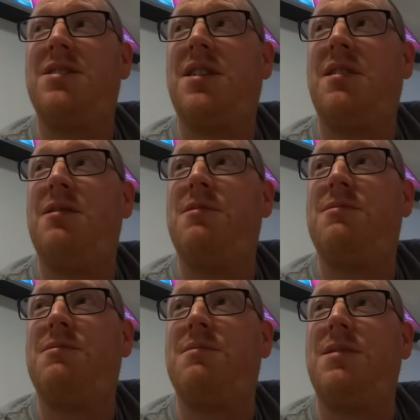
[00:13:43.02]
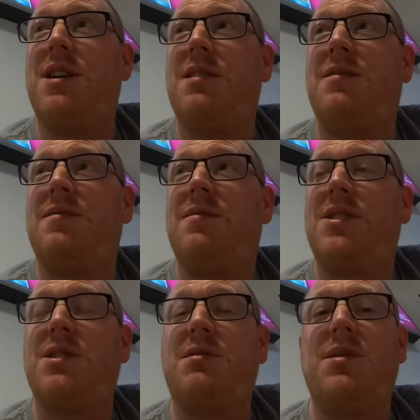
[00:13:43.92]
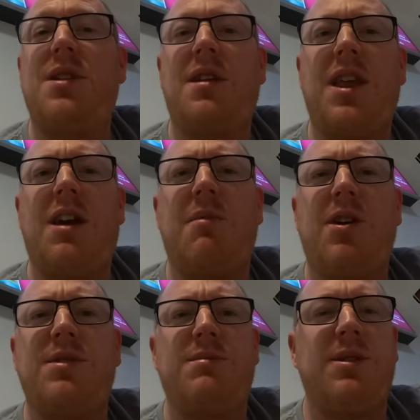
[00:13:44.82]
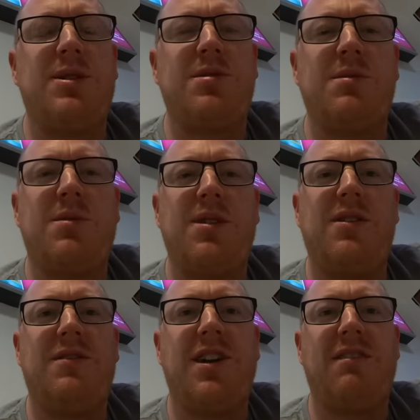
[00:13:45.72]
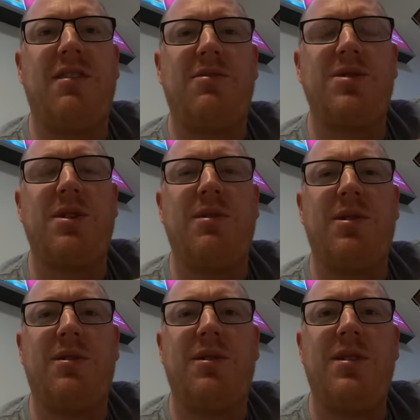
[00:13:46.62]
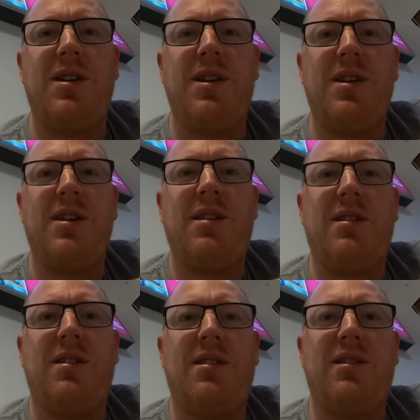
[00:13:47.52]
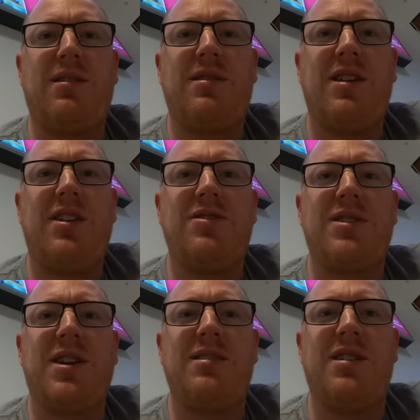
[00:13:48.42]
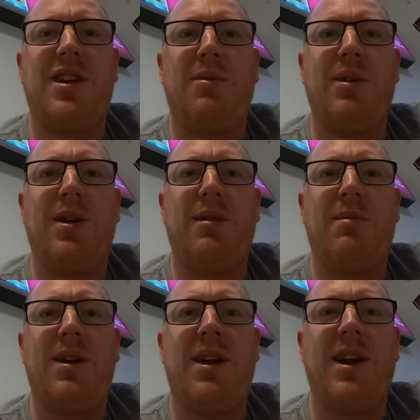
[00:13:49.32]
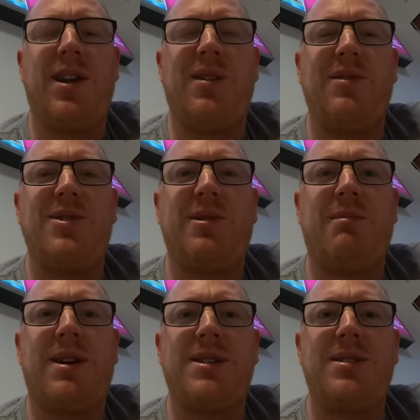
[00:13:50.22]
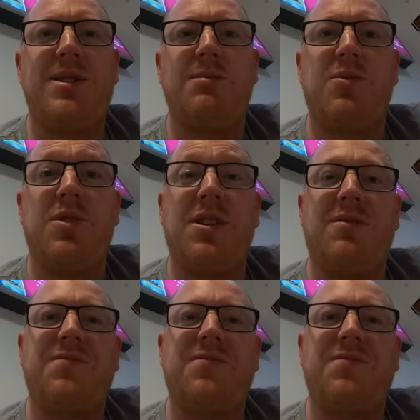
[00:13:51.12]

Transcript: So, yeah. I think I might go speak to somebody and figure out what's going on and see just how delayed we're going to be getting over to Almaty this morning.